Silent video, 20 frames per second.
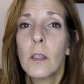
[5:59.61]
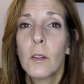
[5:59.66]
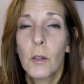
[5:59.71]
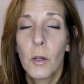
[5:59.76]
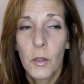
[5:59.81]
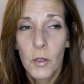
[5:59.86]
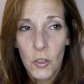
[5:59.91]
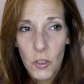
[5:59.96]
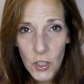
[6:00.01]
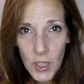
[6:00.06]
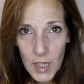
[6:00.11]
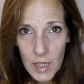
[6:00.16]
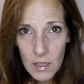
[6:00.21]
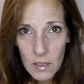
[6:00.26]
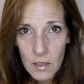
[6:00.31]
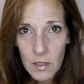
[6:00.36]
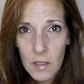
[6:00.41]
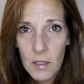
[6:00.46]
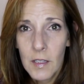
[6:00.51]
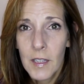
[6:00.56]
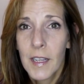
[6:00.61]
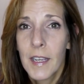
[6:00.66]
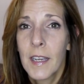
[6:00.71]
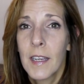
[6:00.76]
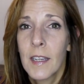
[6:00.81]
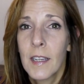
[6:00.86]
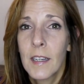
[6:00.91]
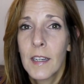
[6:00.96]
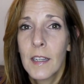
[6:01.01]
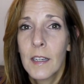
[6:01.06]
grow the channel
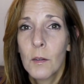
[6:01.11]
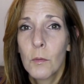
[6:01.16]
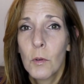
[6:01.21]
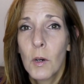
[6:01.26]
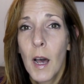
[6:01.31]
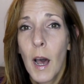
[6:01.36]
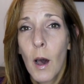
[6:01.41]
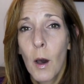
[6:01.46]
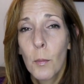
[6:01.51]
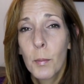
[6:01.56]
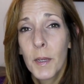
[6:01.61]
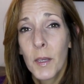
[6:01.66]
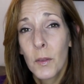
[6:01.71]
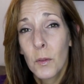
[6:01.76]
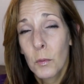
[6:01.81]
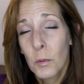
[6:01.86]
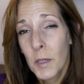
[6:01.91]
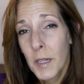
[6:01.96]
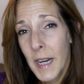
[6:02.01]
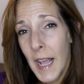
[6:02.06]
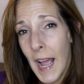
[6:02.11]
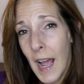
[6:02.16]
and it will help get the word